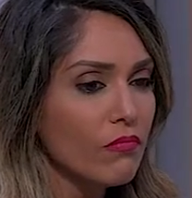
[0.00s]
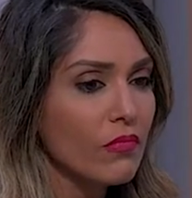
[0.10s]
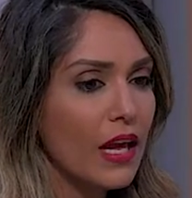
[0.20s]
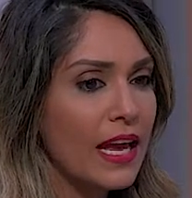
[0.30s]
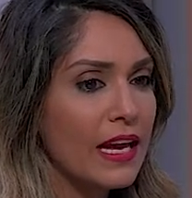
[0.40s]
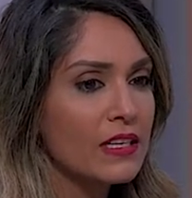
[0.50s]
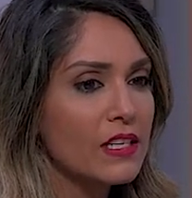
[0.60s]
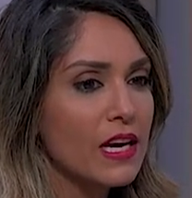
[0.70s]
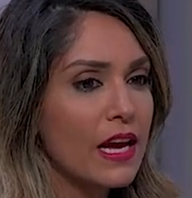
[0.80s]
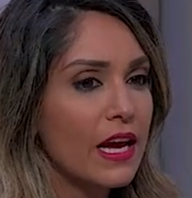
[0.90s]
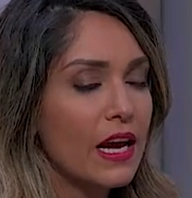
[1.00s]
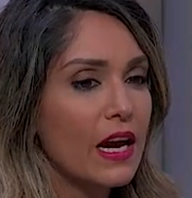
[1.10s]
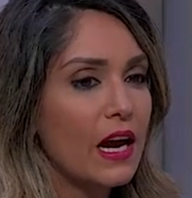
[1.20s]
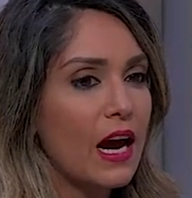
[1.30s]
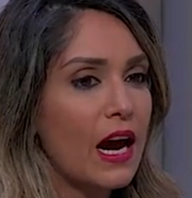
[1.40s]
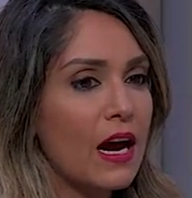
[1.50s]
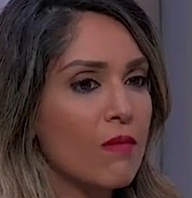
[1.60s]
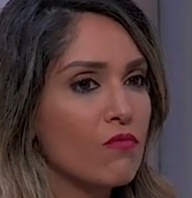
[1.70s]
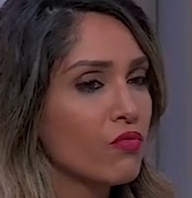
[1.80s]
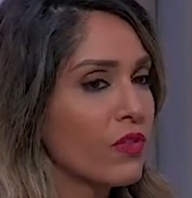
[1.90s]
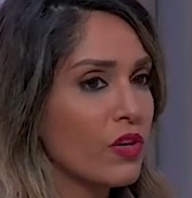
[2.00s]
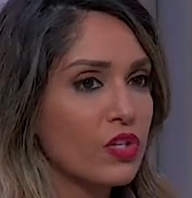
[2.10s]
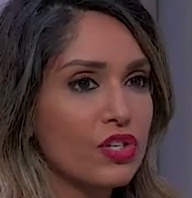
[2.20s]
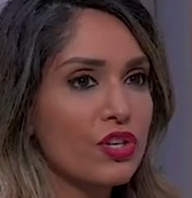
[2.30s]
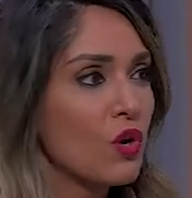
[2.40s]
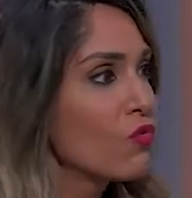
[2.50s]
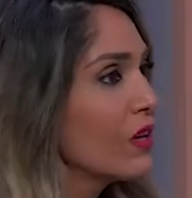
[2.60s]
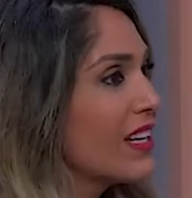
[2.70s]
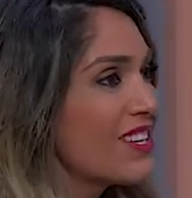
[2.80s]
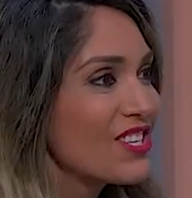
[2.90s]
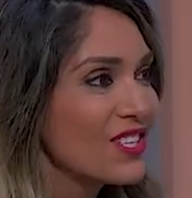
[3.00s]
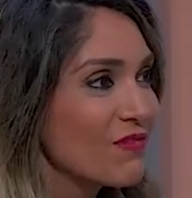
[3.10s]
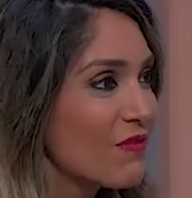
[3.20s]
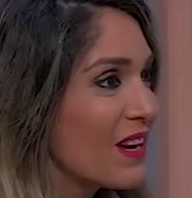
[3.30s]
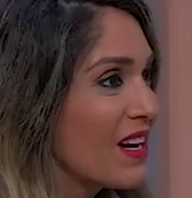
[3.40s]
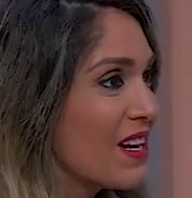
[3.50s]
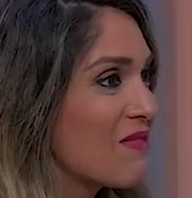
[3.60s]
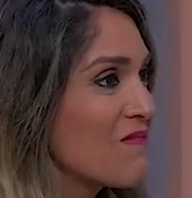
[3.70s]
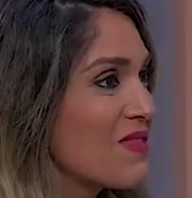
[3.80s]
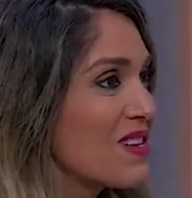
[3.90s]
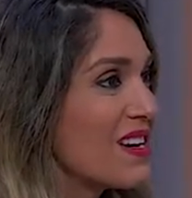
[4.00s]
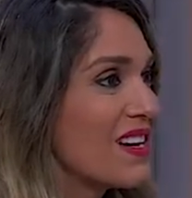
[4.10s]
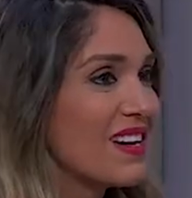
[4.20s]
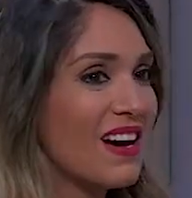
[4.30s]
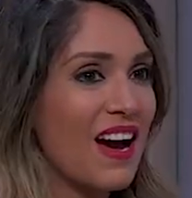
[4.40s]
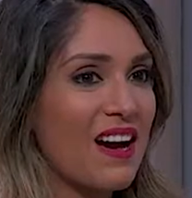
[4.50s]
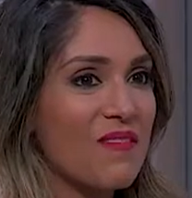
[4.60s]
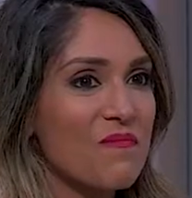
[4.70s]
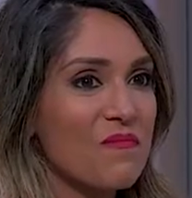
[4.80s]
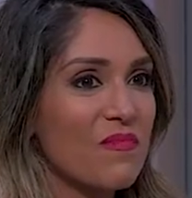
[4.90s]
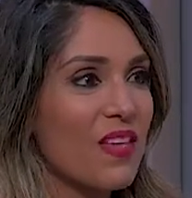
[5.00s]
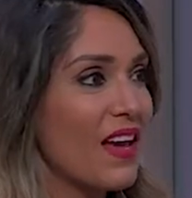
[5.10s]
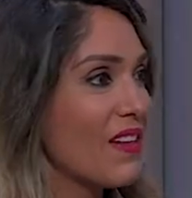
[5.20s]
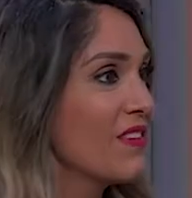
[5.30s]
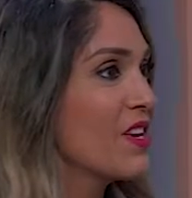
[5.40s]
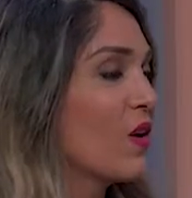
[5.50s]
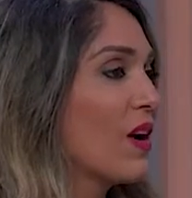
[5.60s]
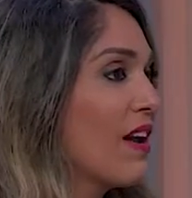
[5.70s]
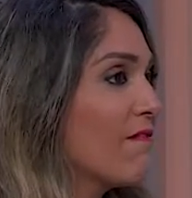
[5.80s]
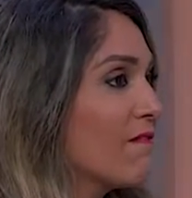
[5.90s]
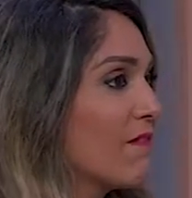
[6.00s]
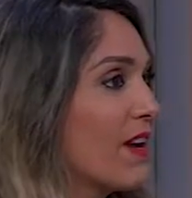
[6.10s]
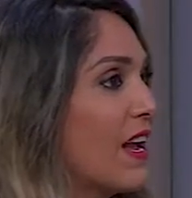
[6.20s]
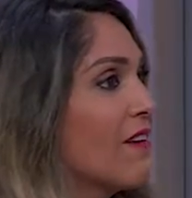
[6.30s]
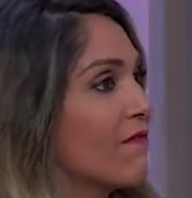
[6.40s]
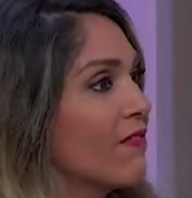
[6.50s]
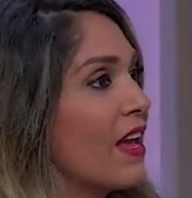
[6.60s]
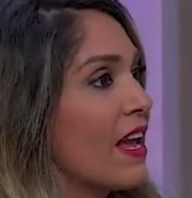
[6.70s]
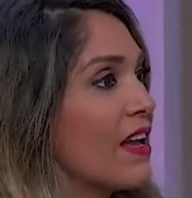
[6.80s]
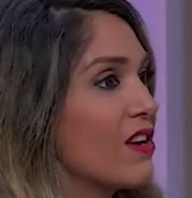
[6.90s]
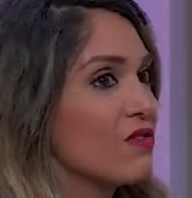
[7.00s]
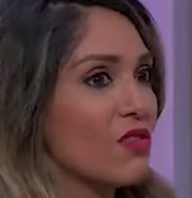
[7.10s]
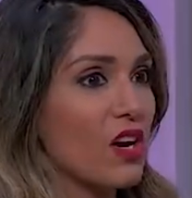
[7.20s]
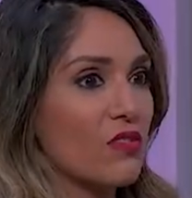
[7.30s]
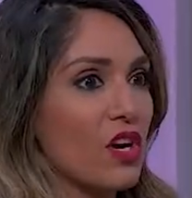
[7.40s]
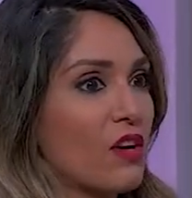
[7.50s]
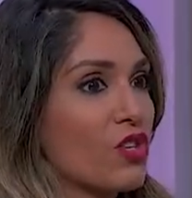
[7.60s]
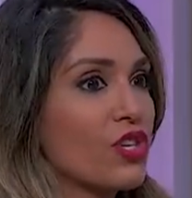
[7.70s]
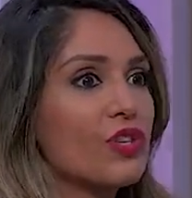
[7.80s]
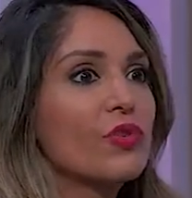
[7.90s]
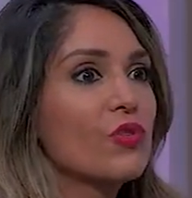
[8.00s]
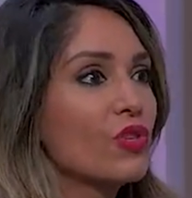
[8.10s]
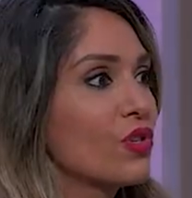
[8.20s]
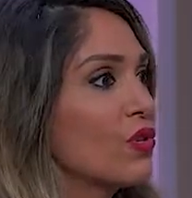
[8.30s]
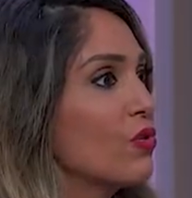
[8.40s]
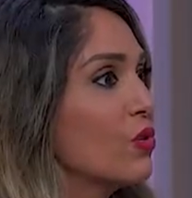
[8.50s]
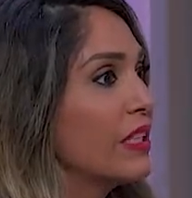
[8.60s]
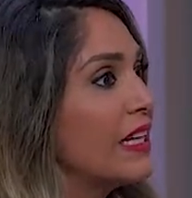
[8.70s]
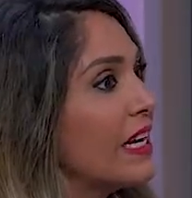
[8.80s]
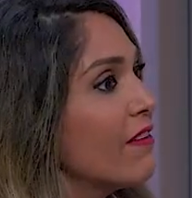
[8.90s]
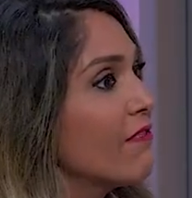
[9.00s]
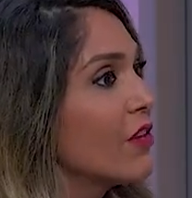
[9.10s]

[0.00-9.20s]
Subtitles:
And there's no religious freedom. They, you know, if they choose to leave their